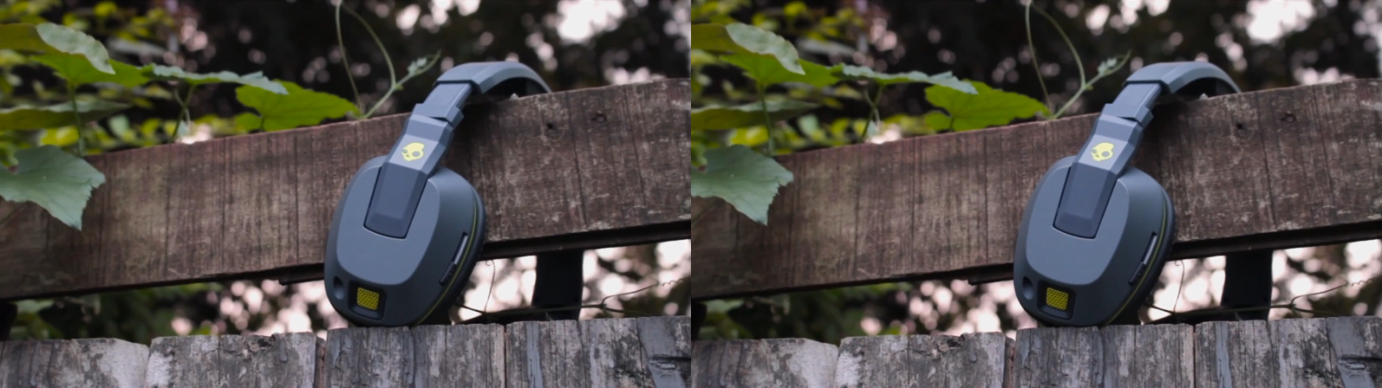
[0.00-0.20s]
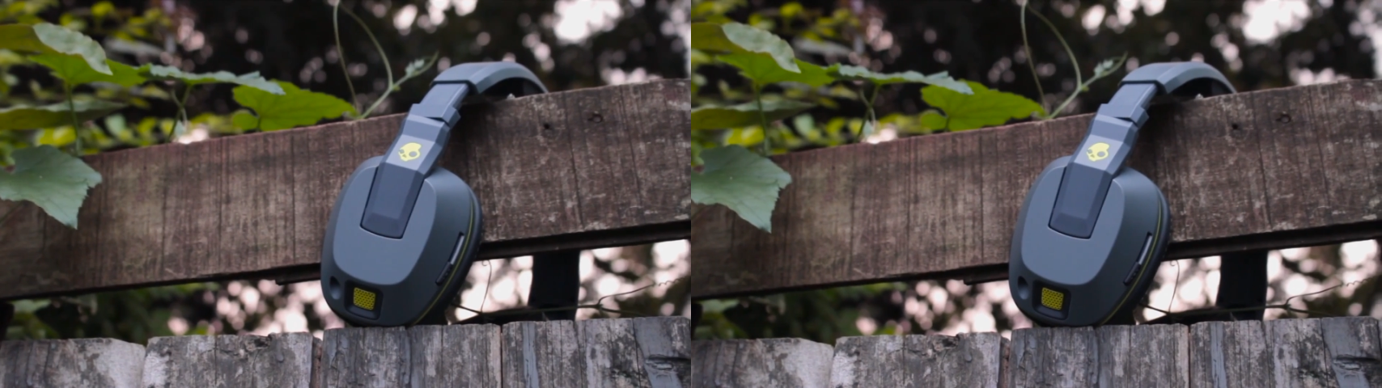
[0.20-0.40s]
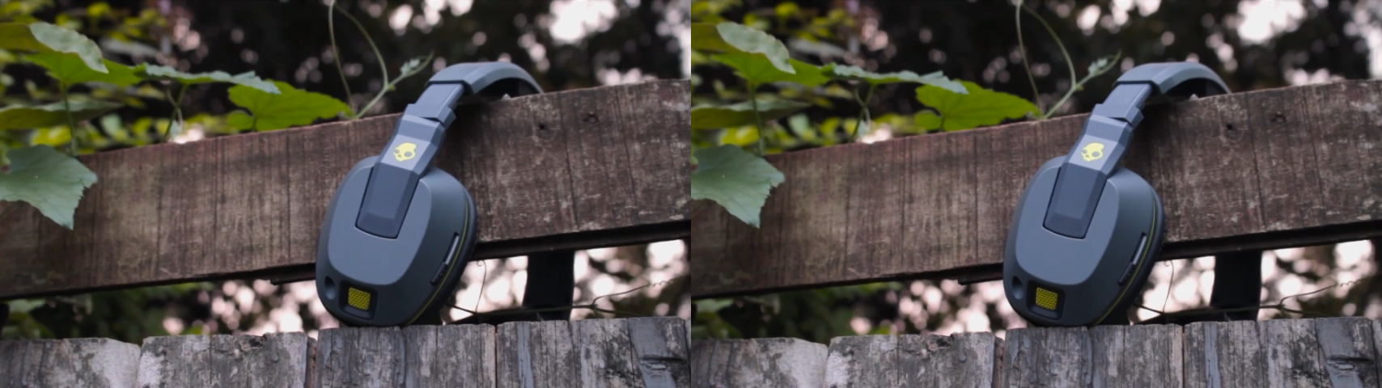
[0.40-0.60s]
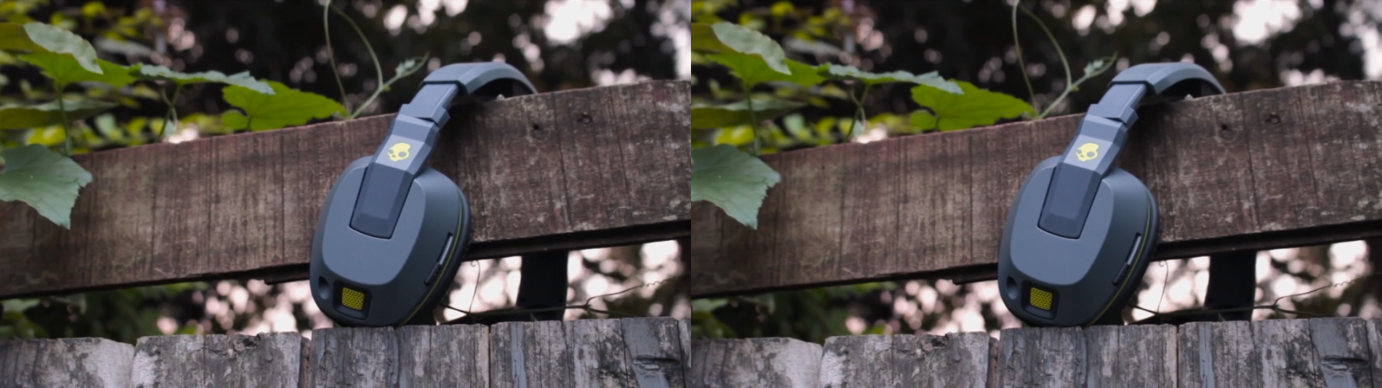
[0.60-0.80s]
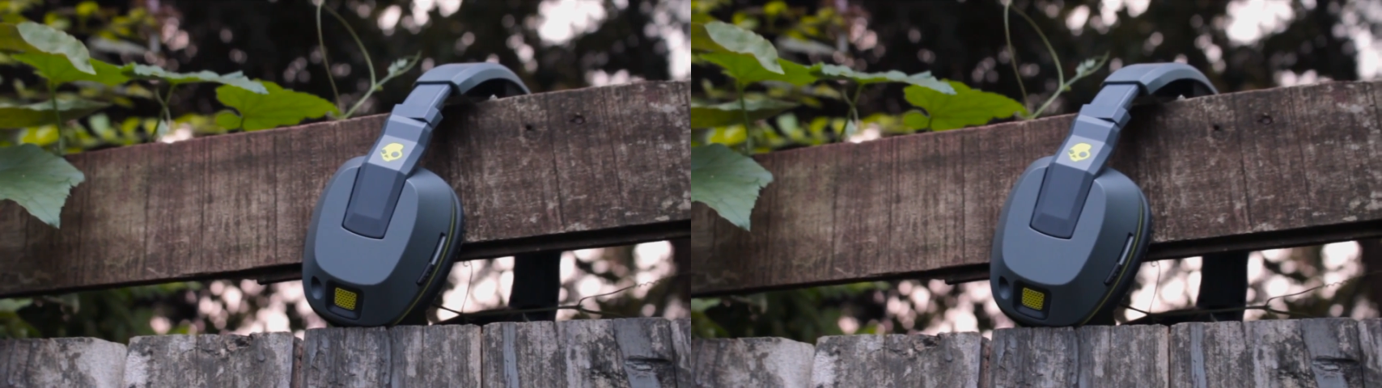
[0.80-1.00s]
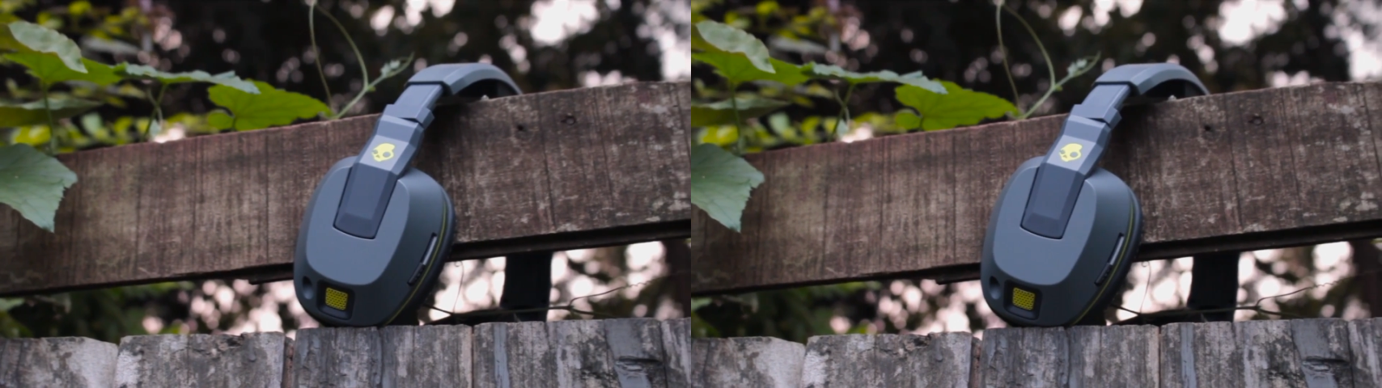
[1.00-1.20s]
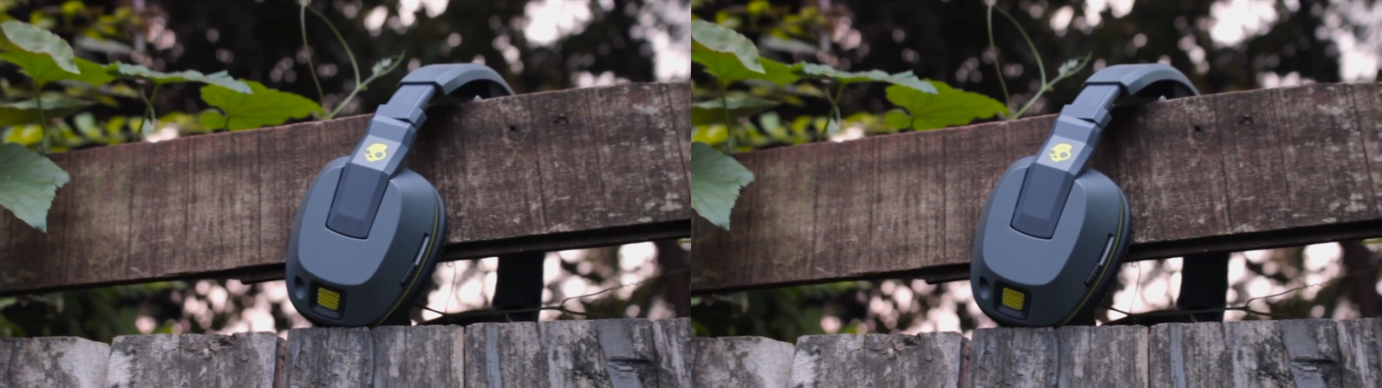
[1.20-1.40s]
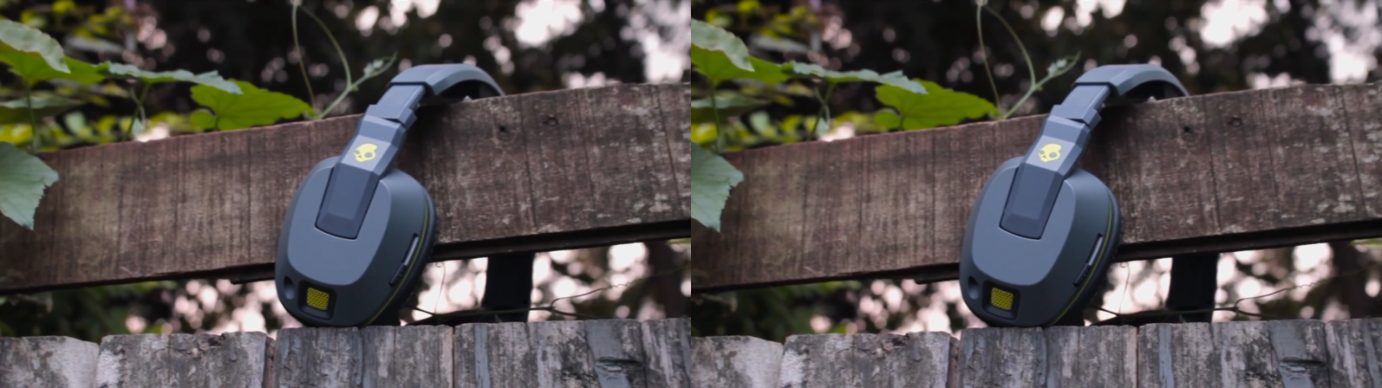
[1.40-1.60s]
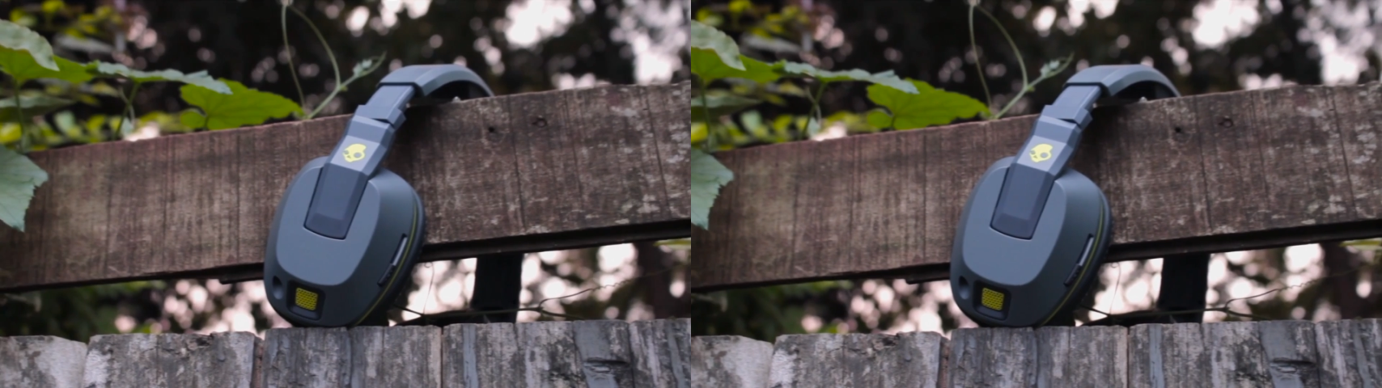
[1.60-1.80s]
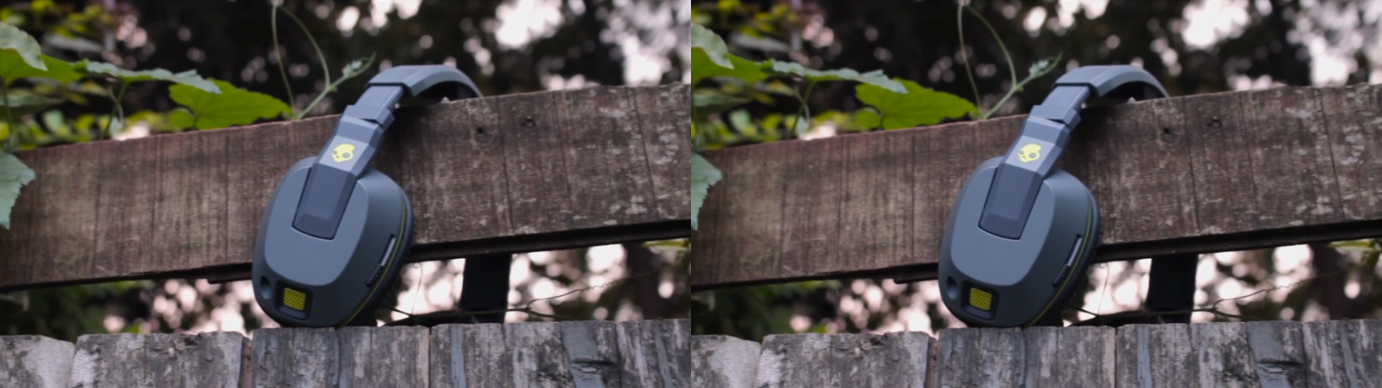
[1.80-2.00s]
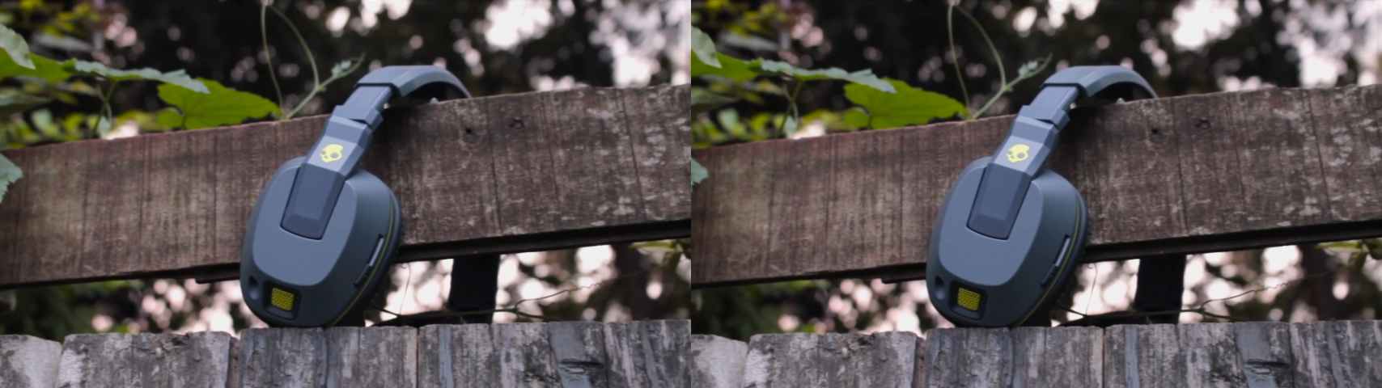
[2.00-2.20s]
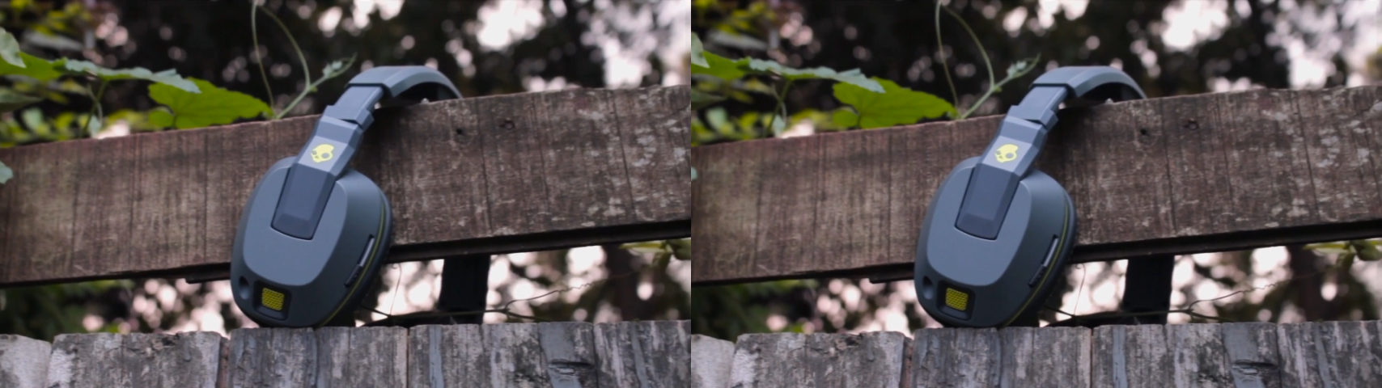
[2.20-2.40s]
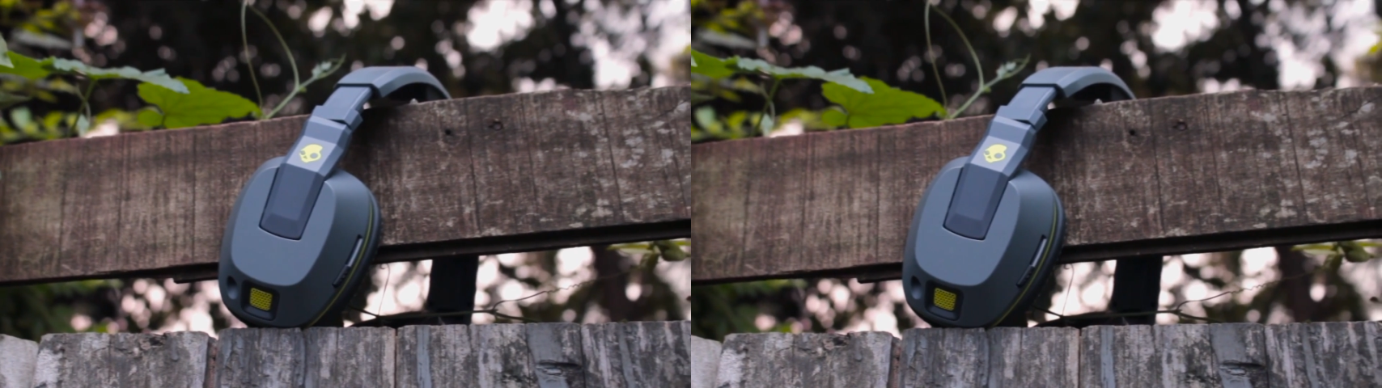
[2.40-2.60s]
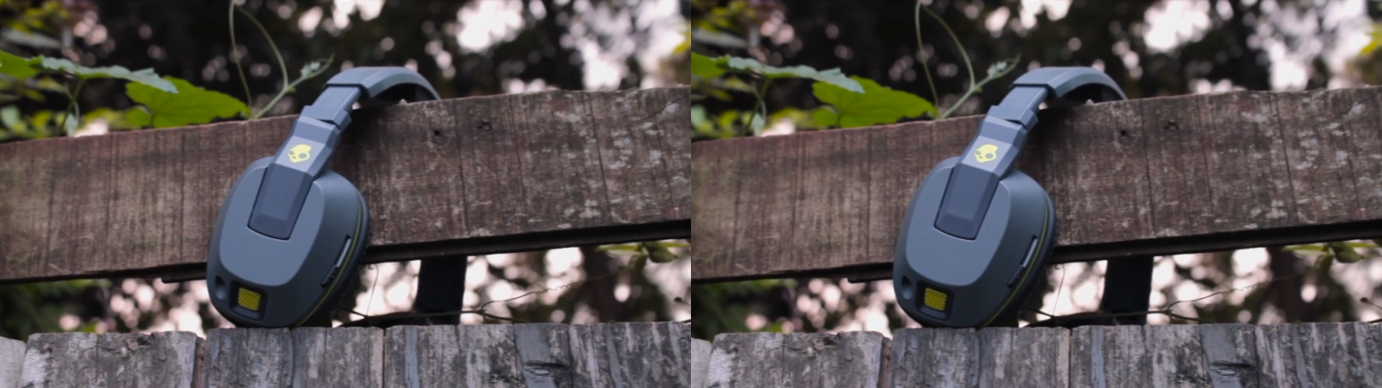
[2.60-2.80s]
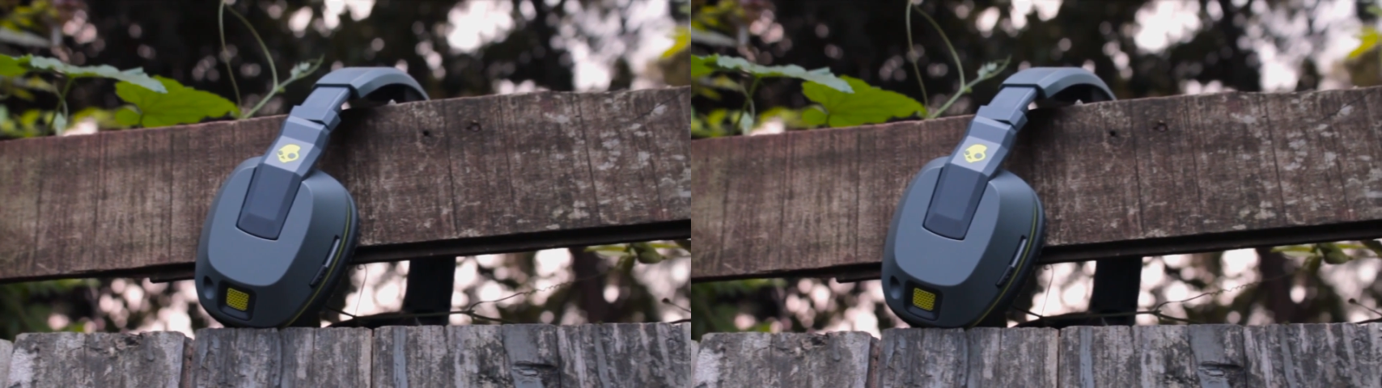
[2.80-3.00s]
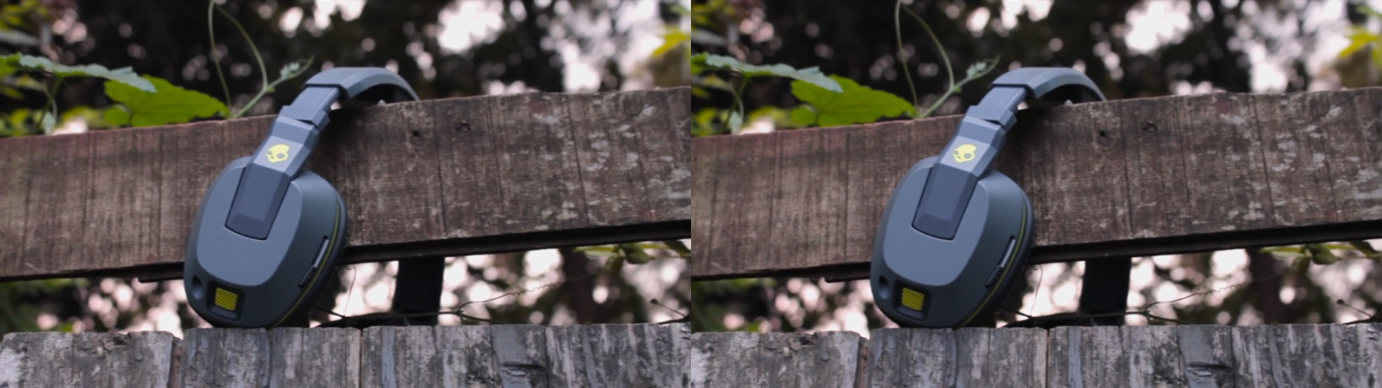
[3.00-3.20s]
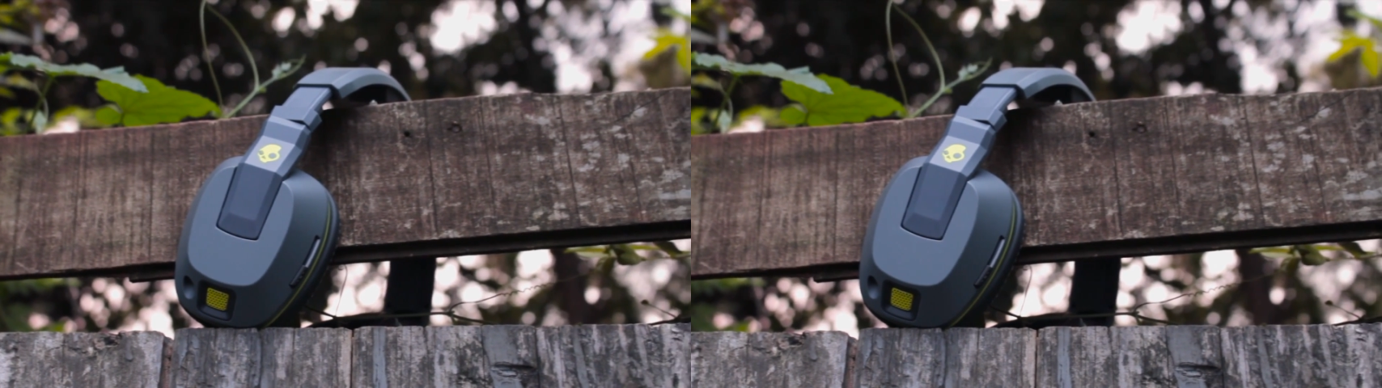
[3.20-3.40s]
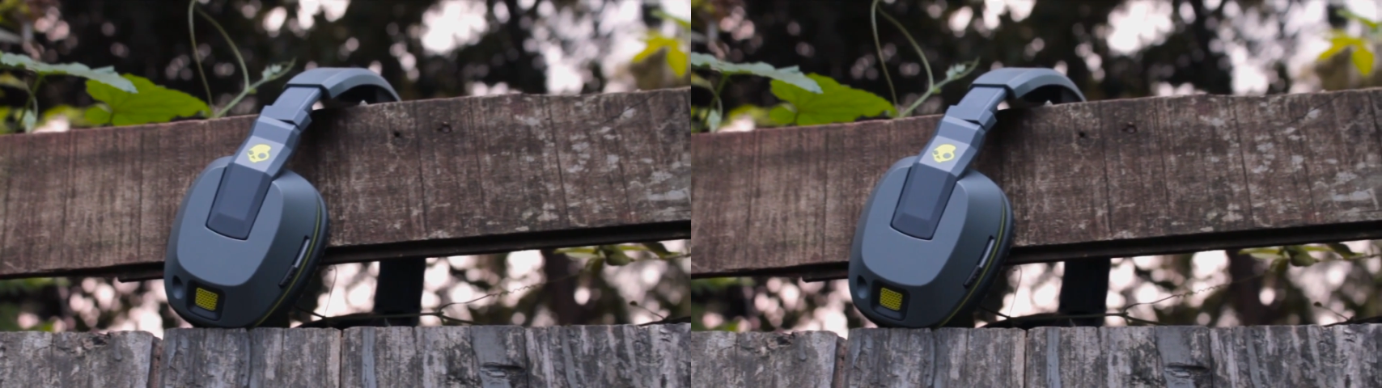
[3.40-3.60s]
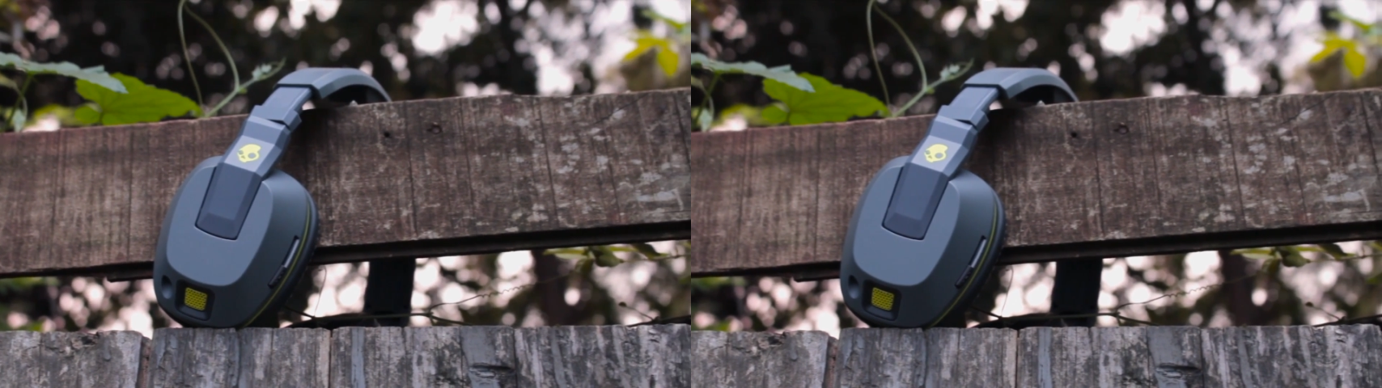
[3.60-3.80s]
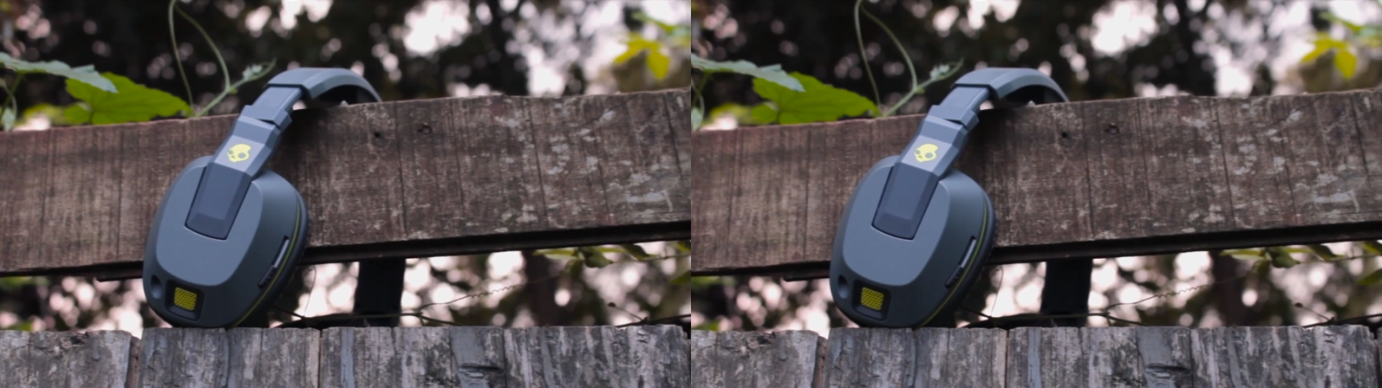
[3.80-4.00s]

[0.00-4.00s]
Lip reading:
No face is visible, so there are no lips to read.